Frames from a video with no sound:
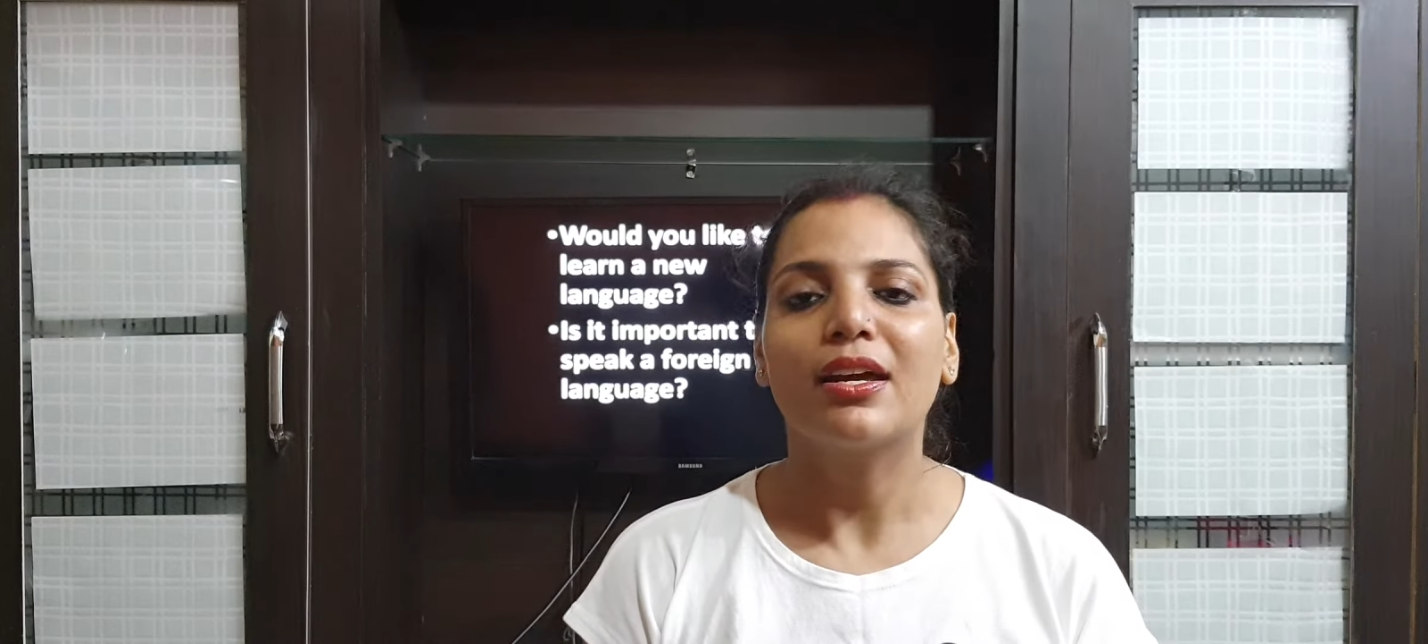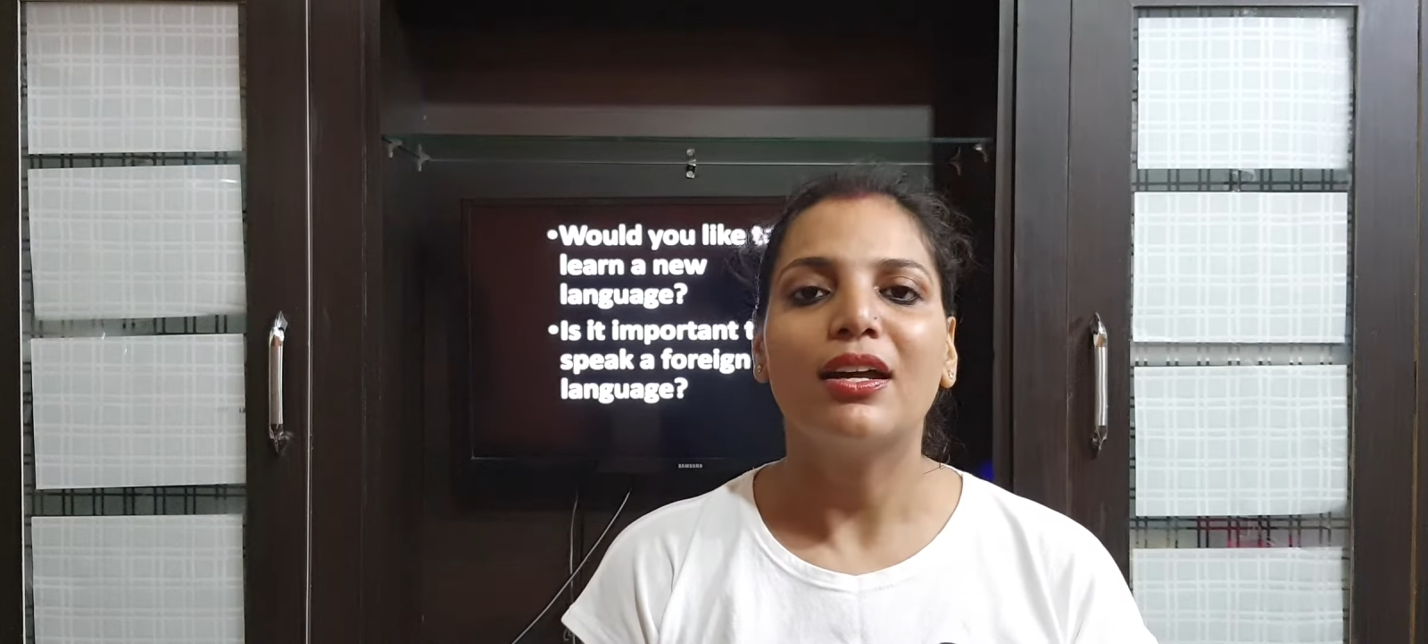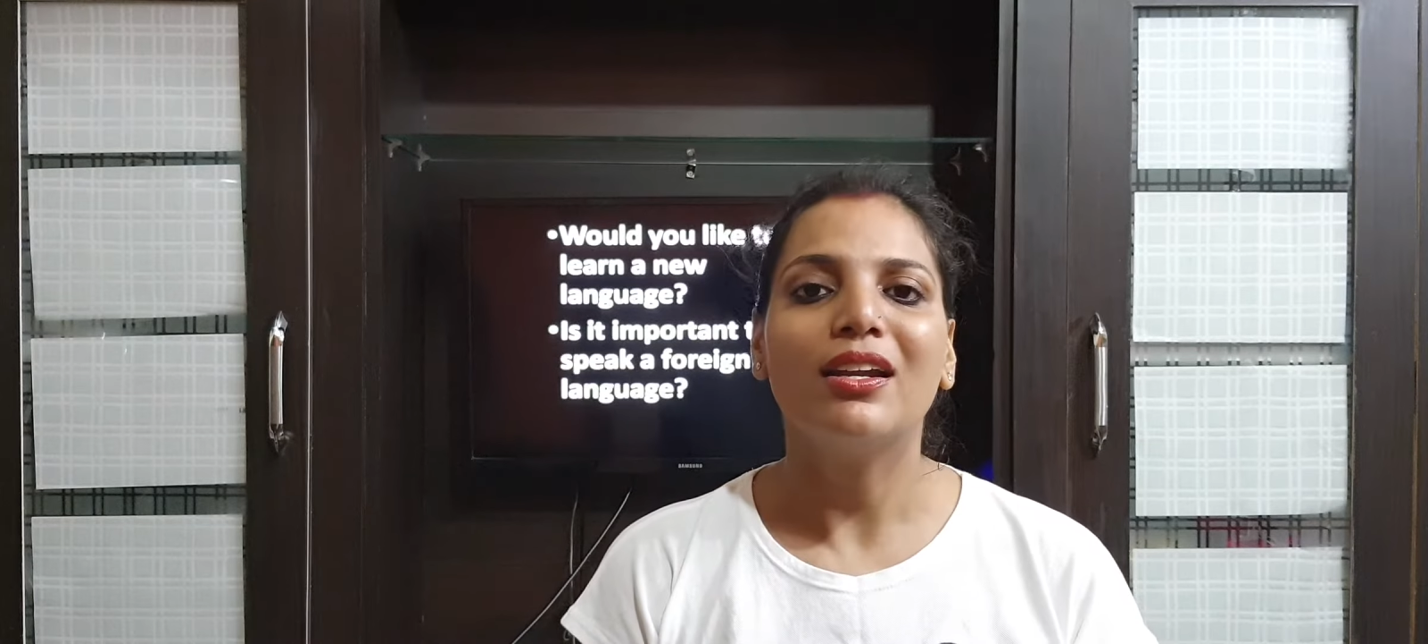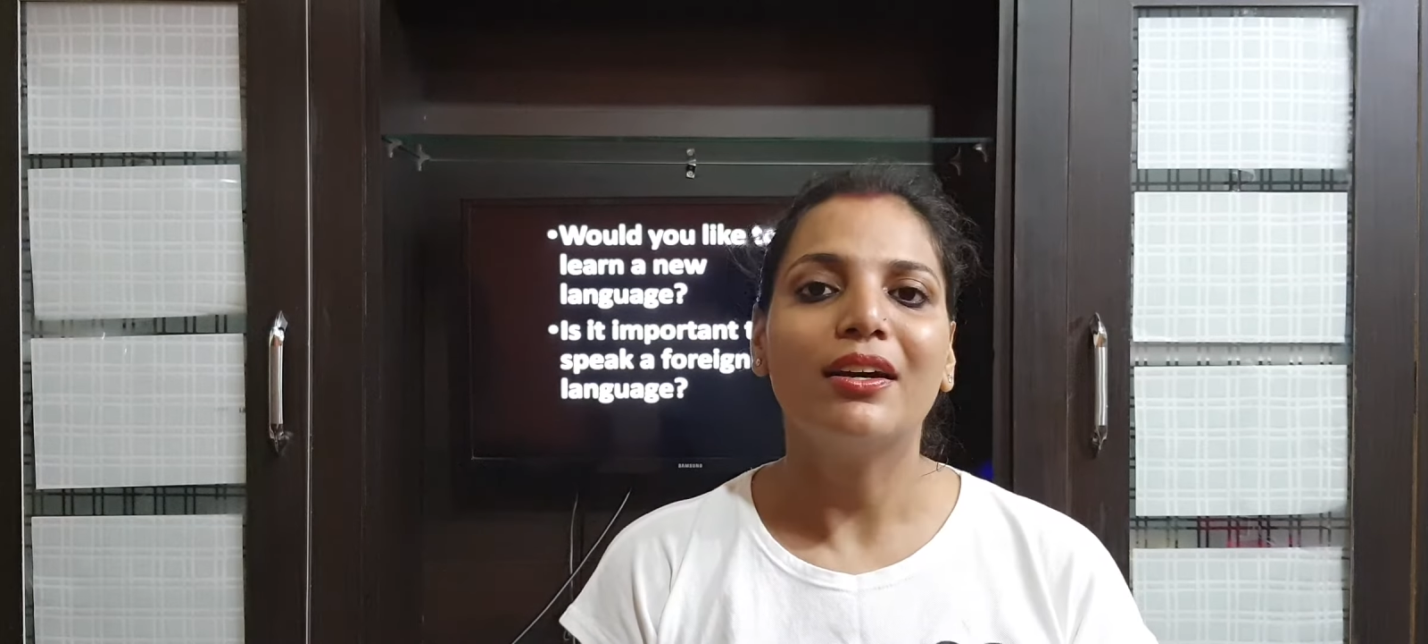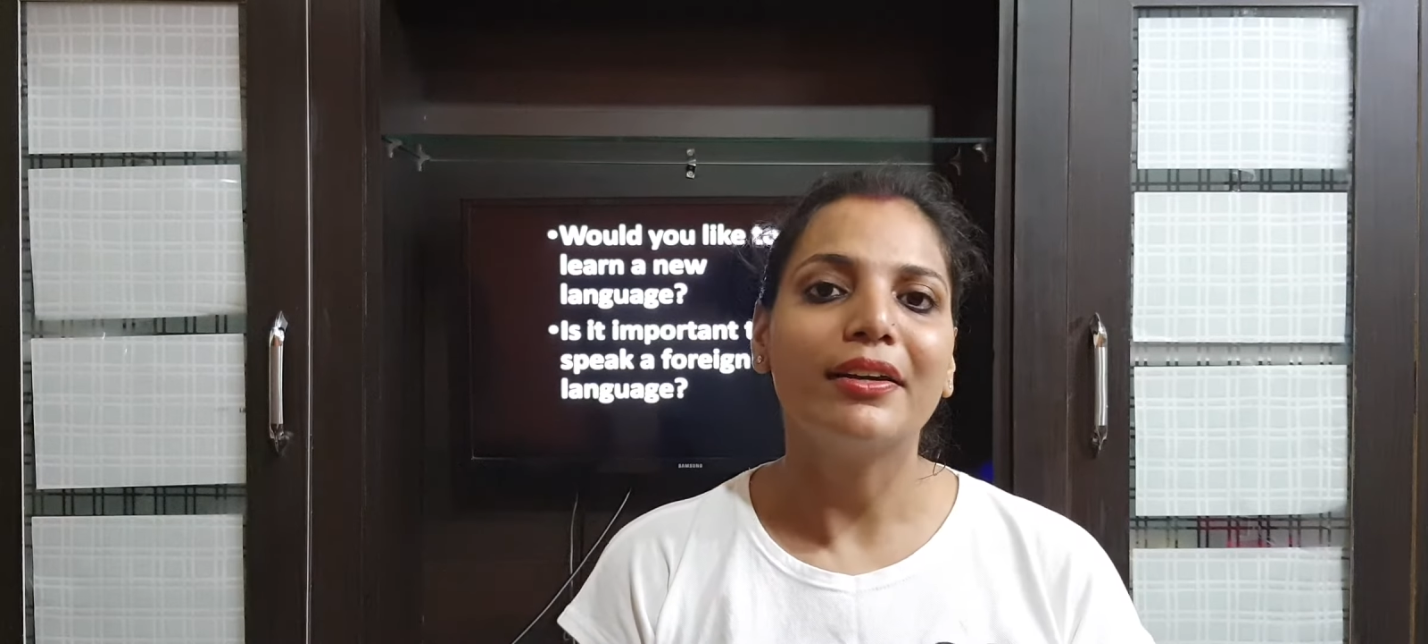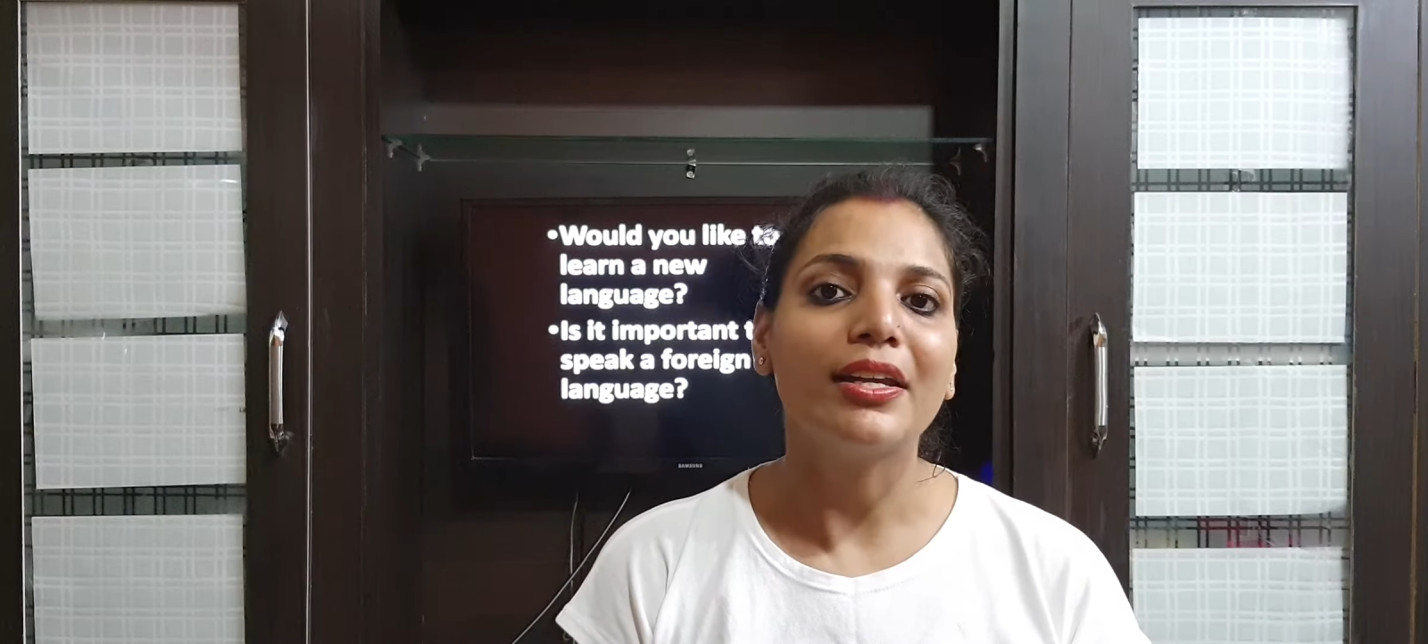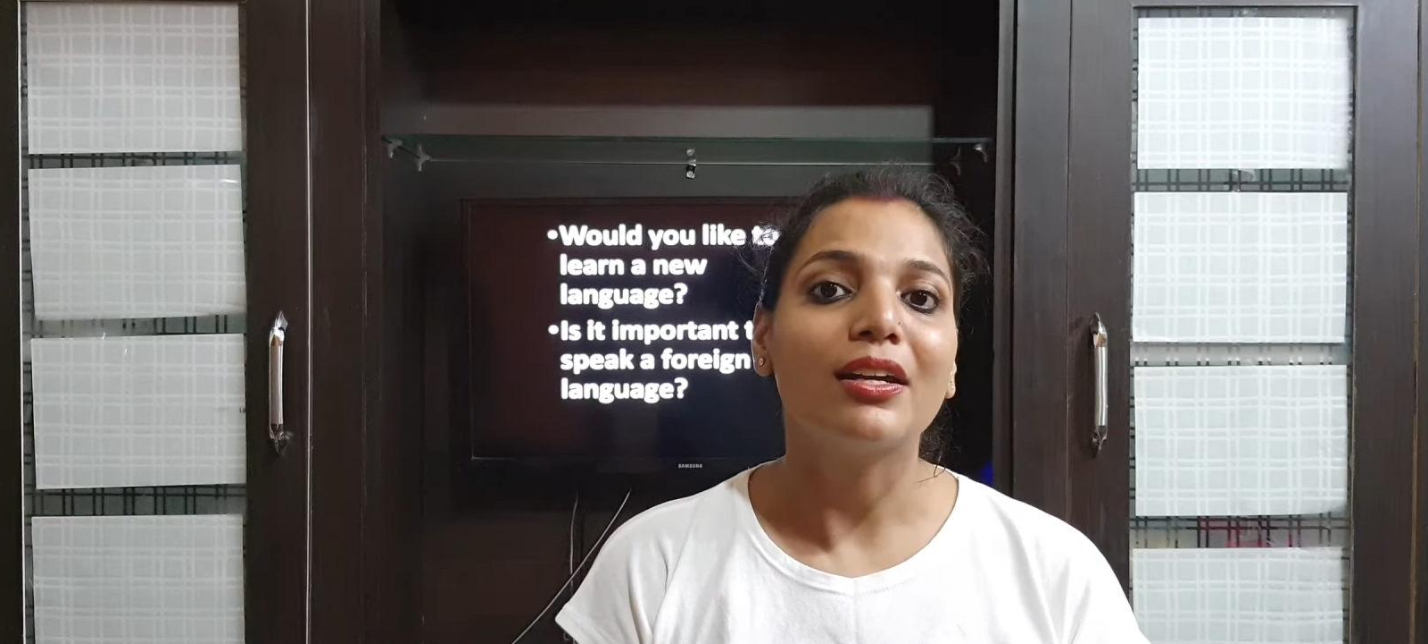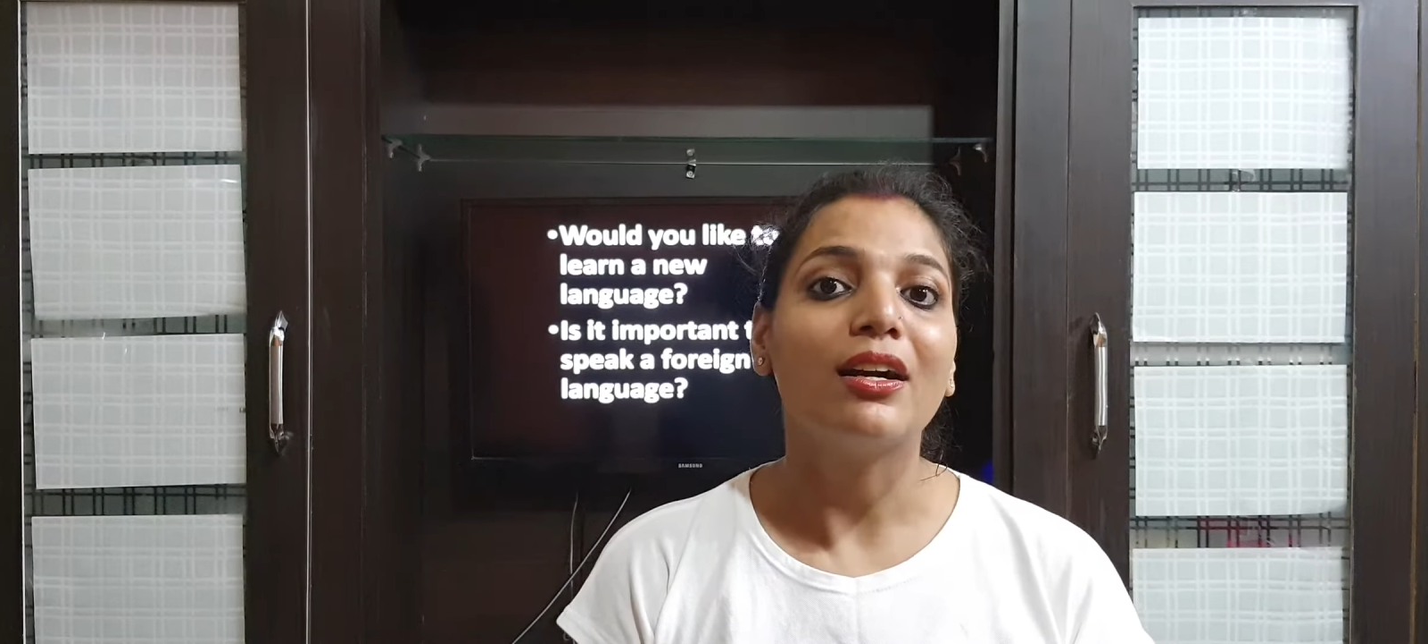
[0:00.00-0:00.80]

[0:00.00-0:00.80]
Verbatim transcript: learning